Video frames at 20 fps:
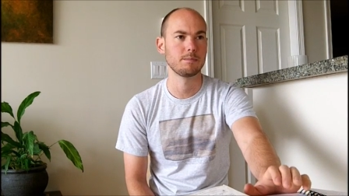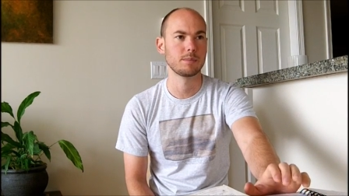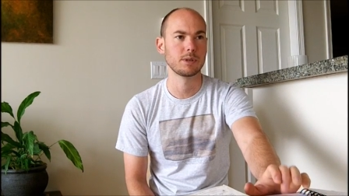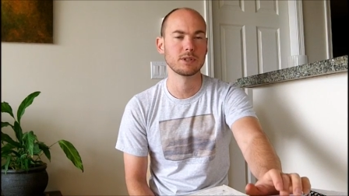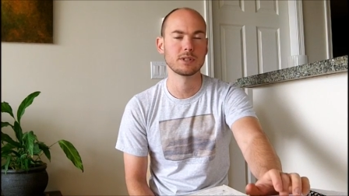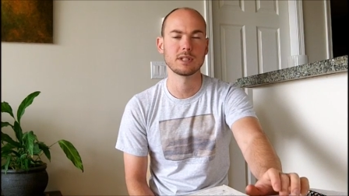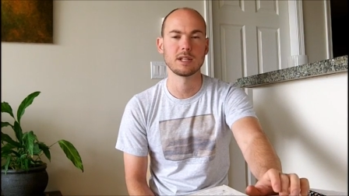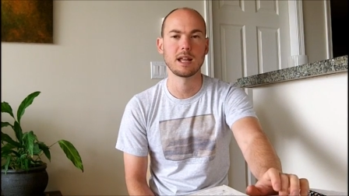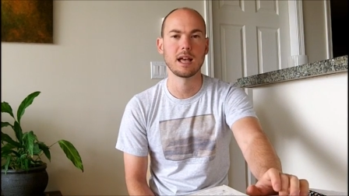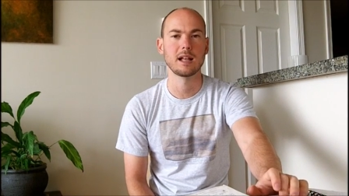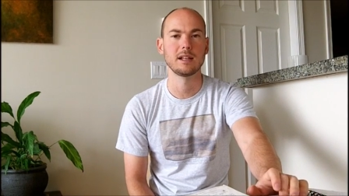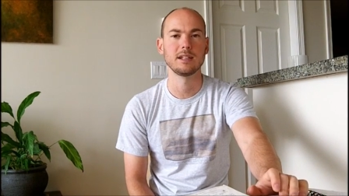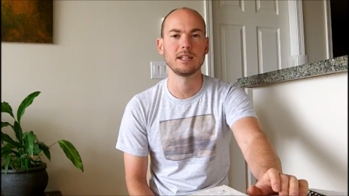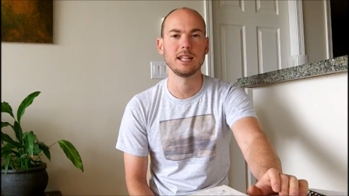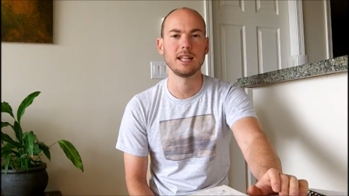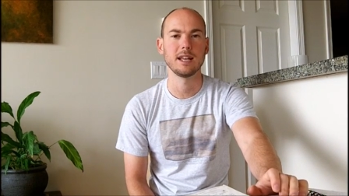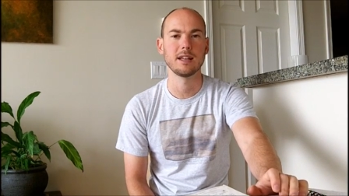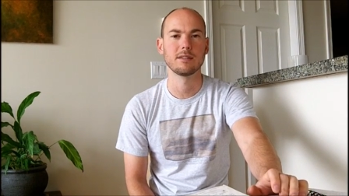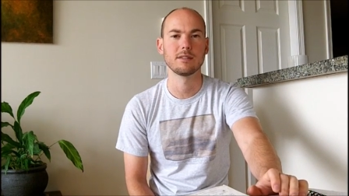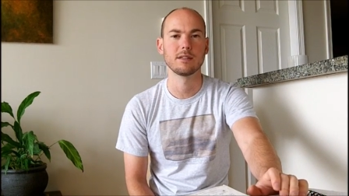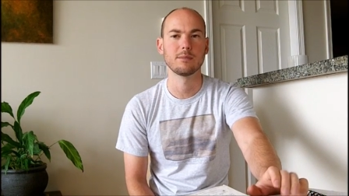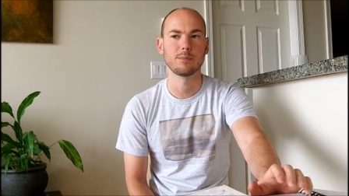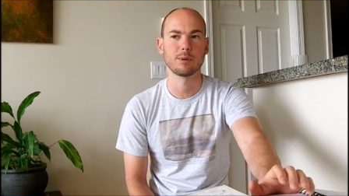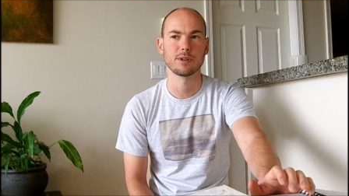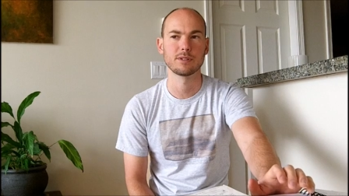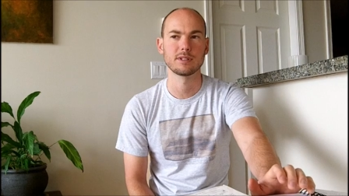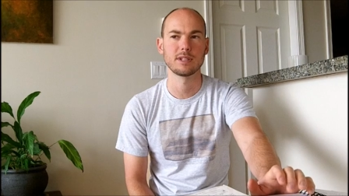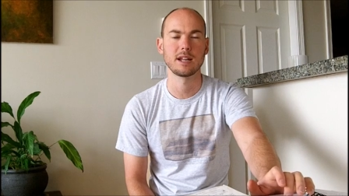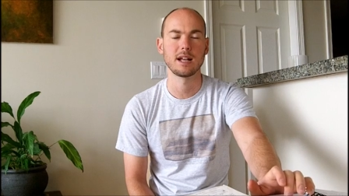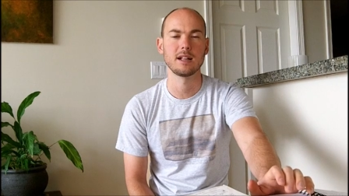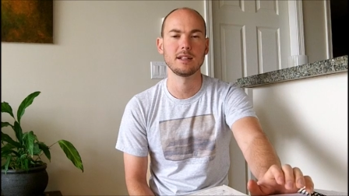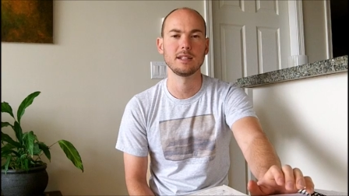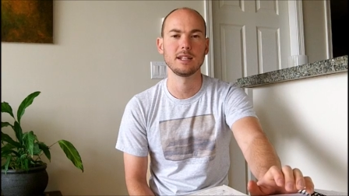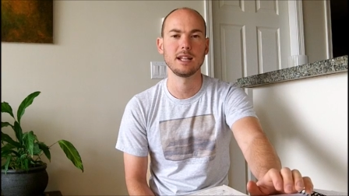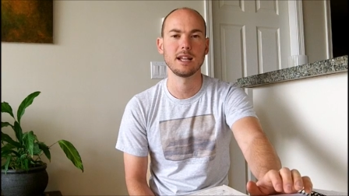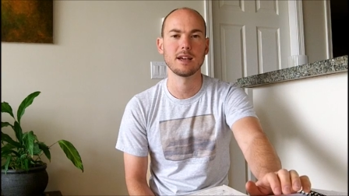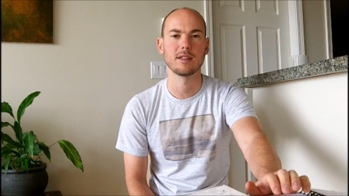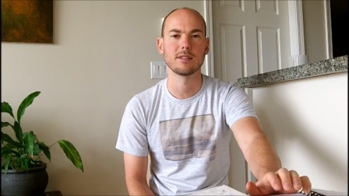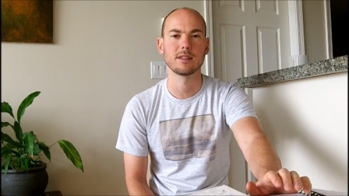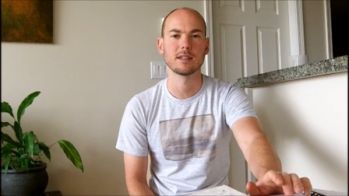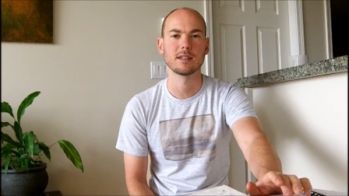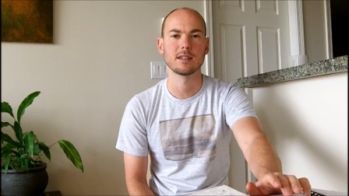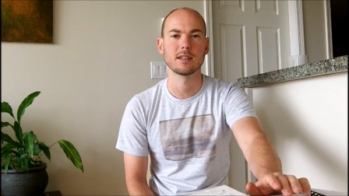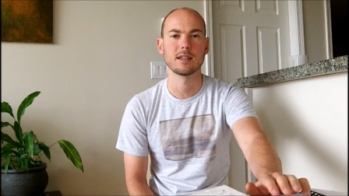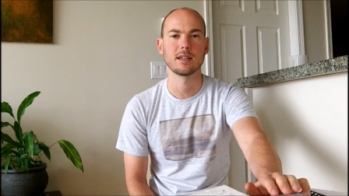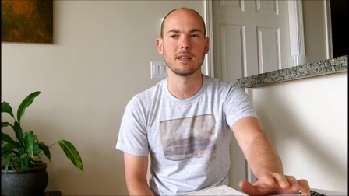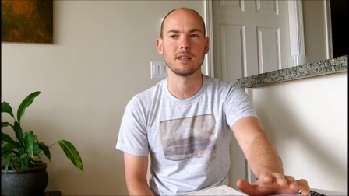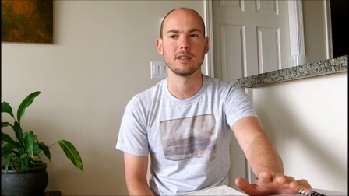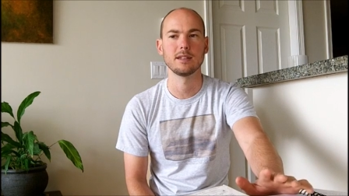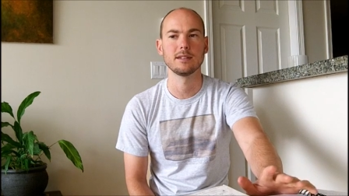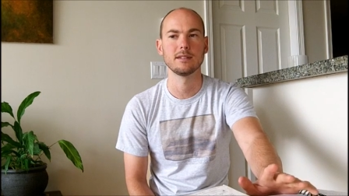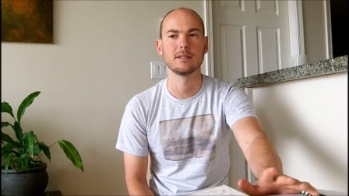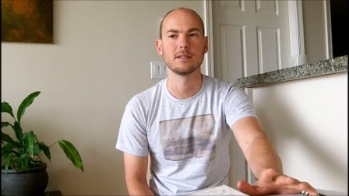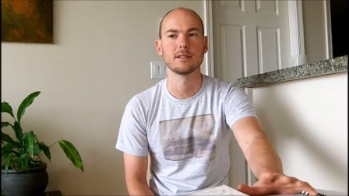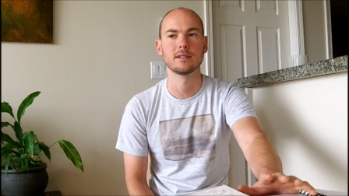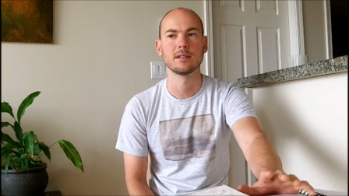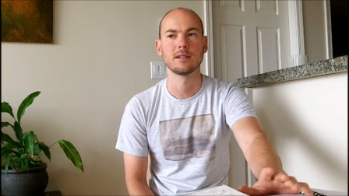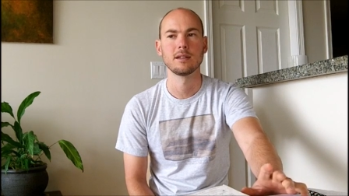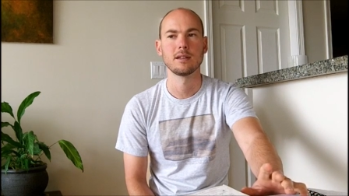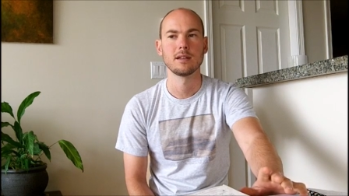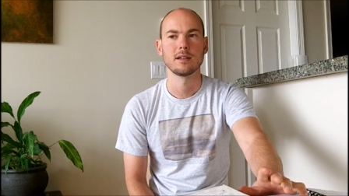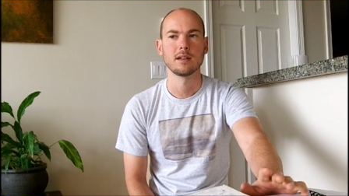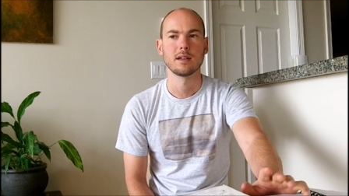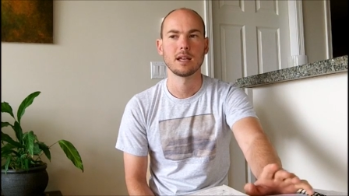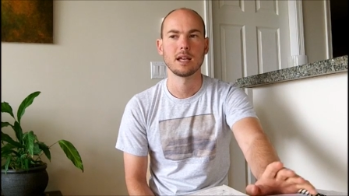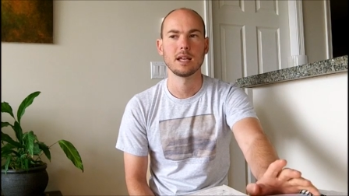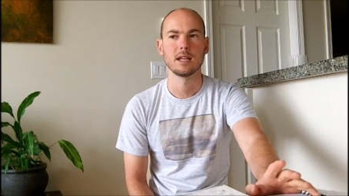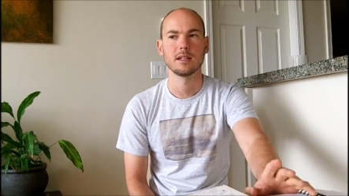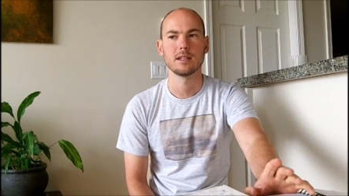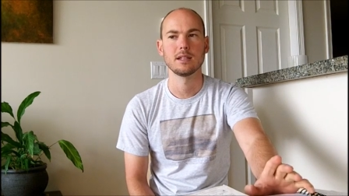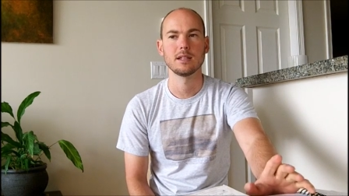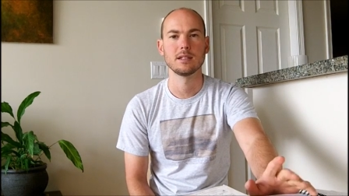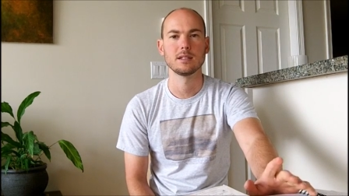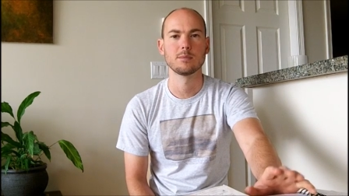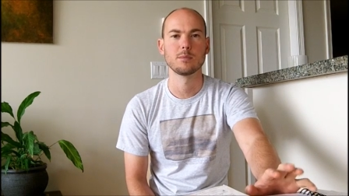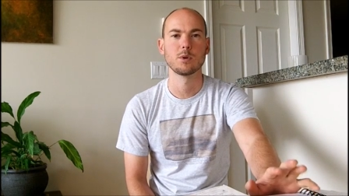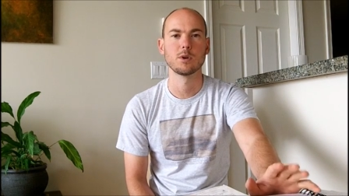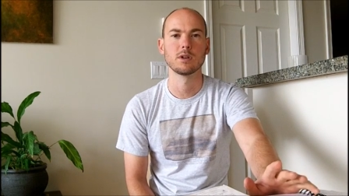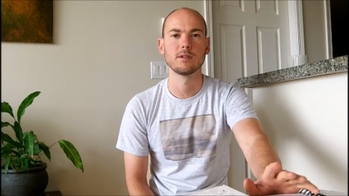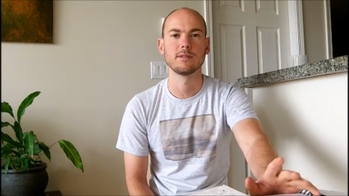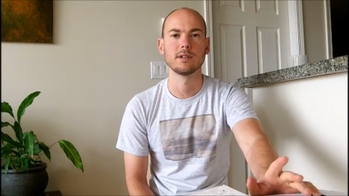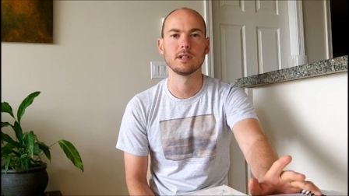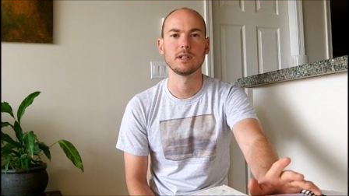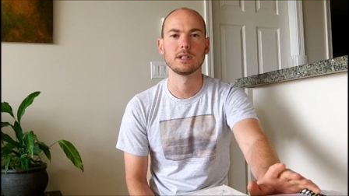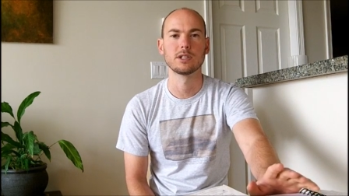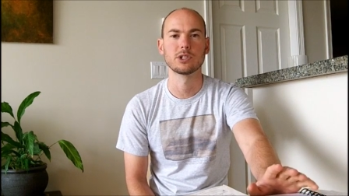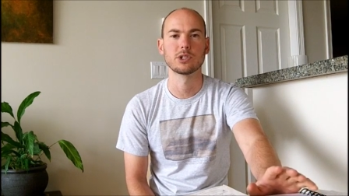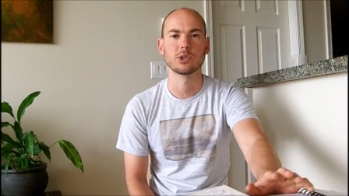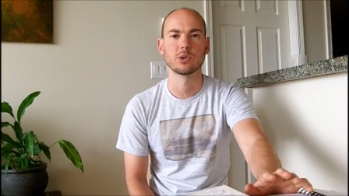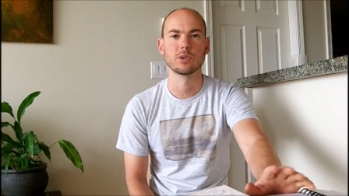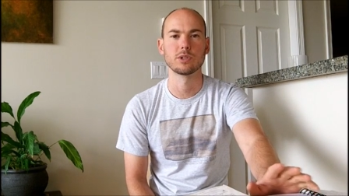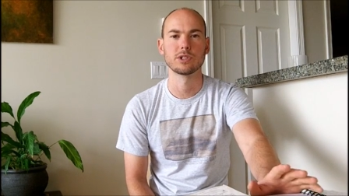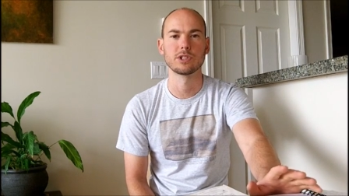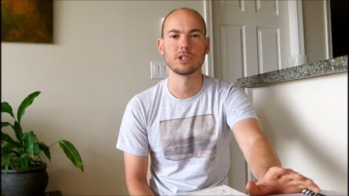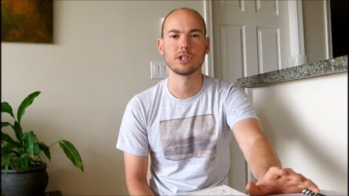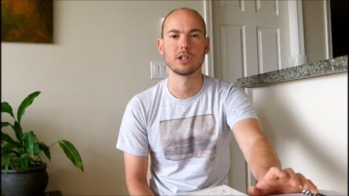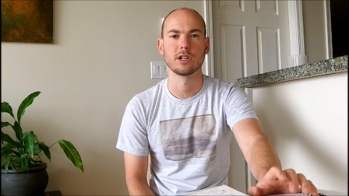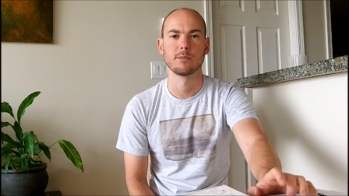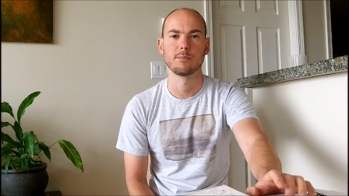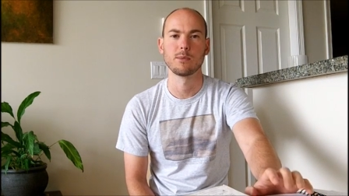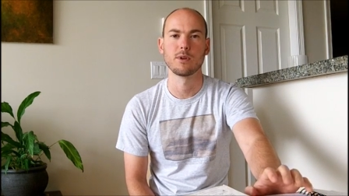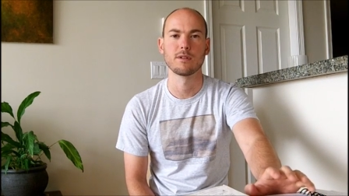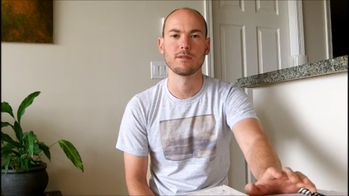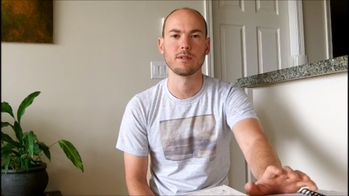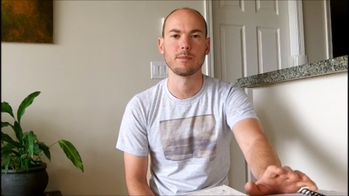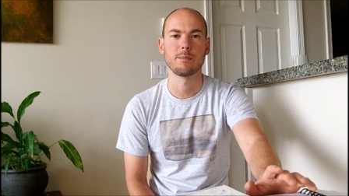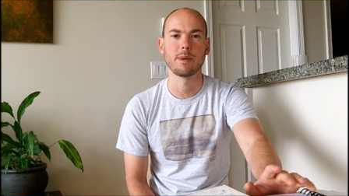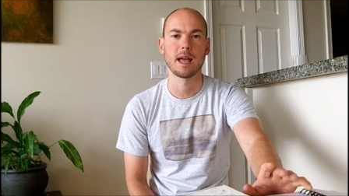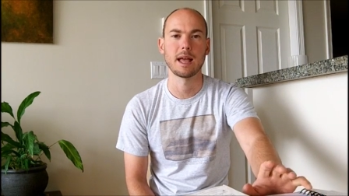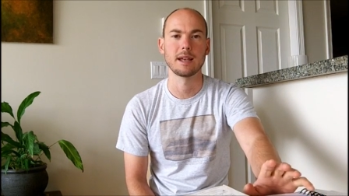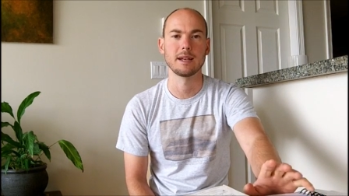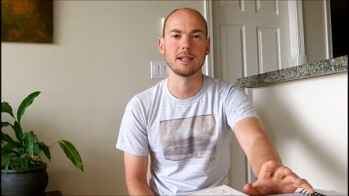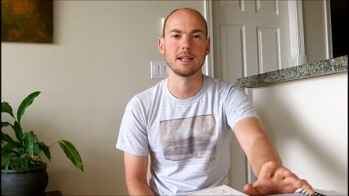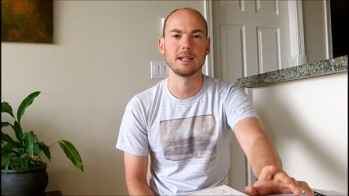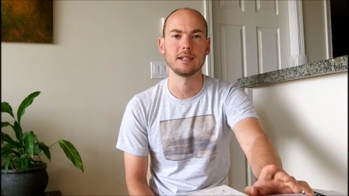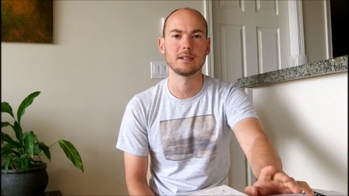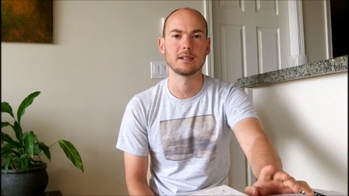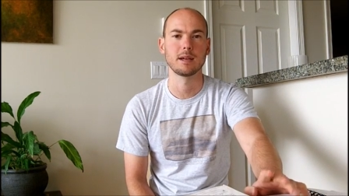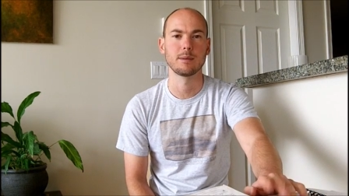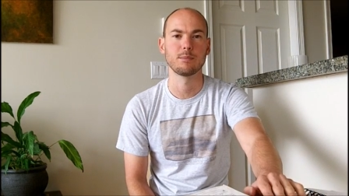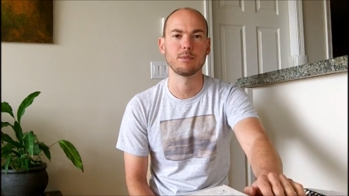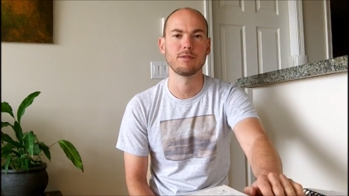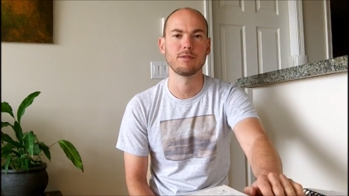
the personality ethic is more of a short-term, more of a band-aid type of